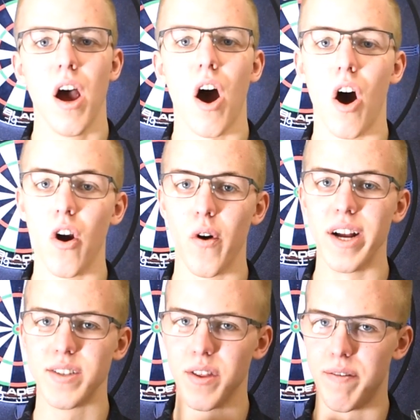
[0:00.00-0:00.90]

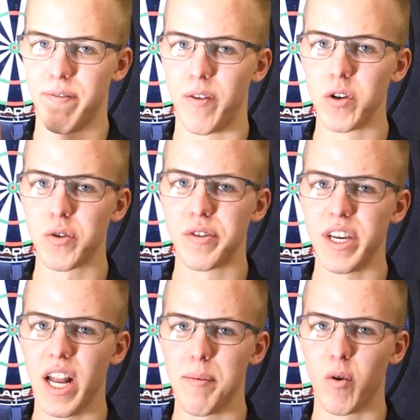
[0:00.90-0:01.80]
Alright, so the first
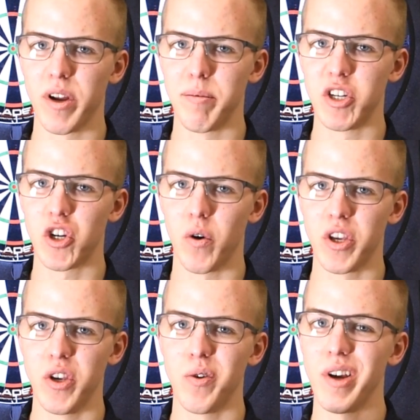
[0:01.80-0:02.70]
routine I'm going to be
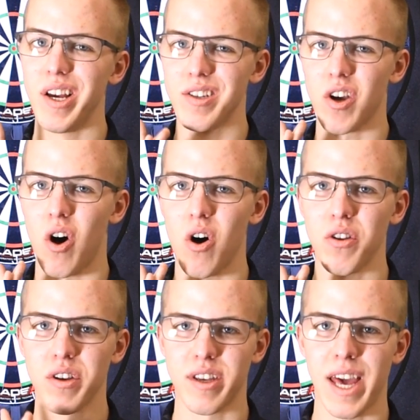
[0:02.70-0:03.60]
showing you is
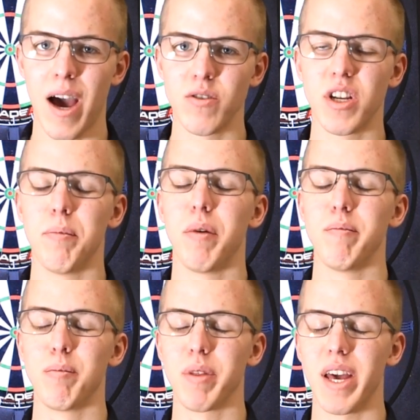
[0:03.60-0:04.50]
called Count Up.
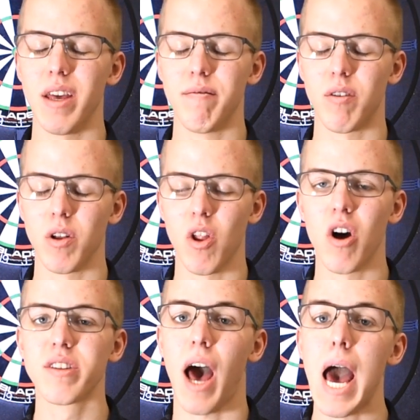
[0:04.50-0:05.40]
I've been playing it for a
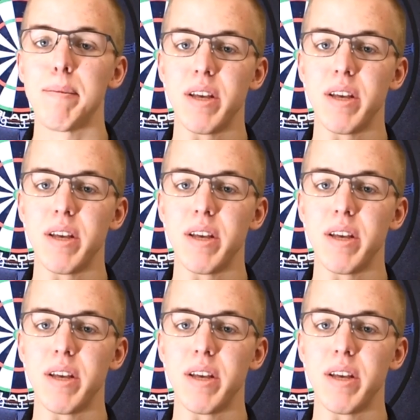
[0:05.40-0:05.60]
long time.